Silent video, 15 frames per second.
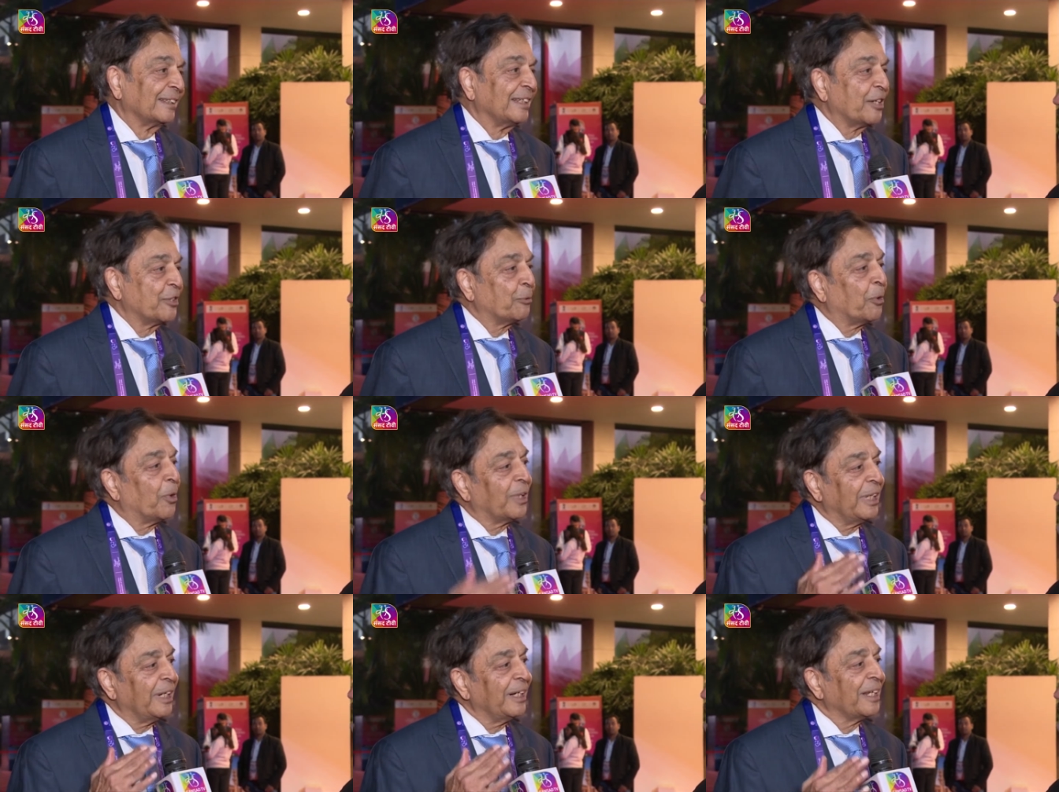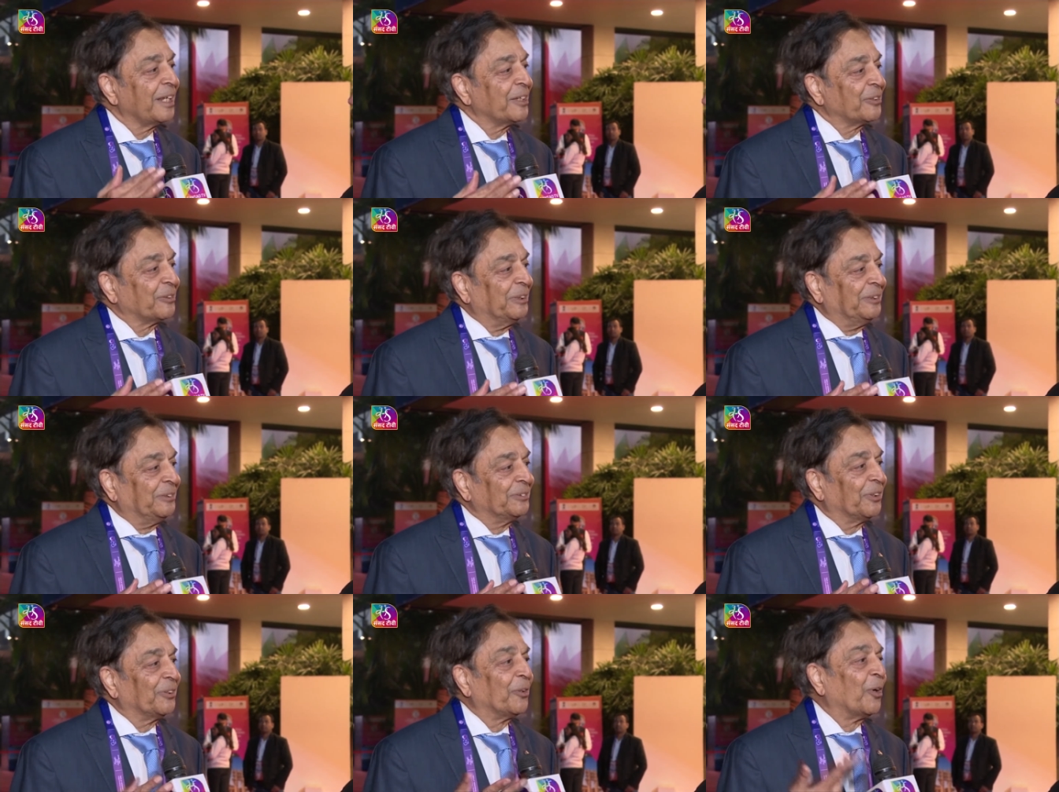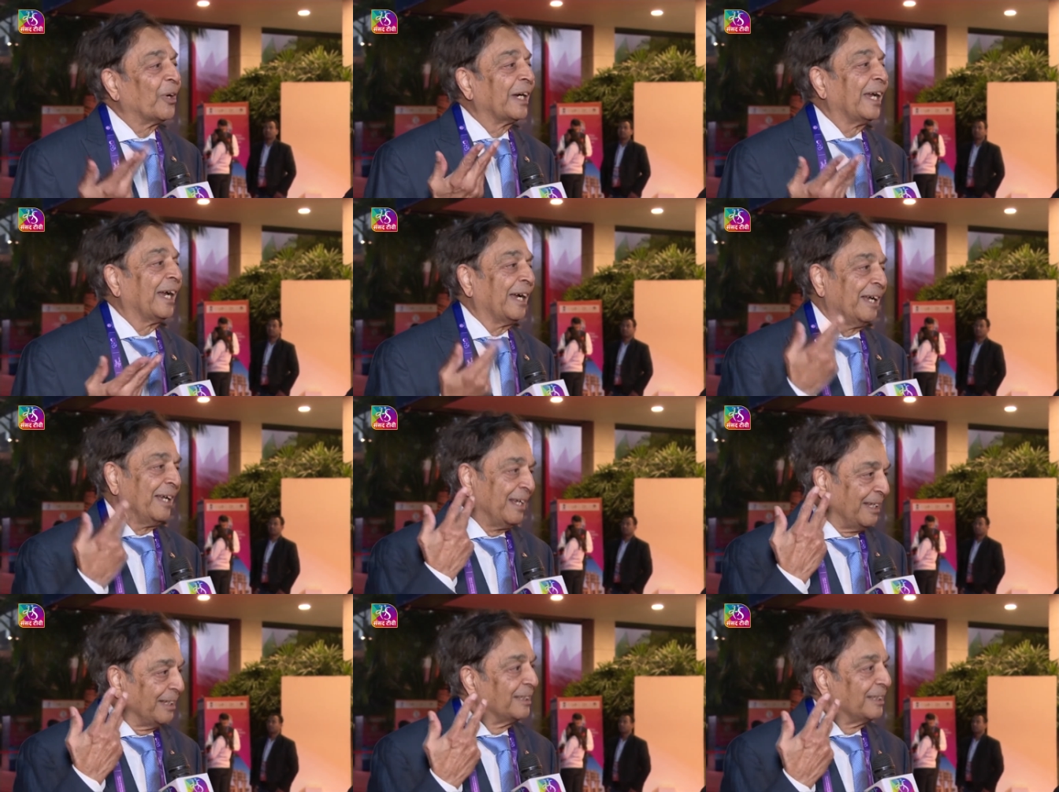There's the olden days, oh, ho gaya,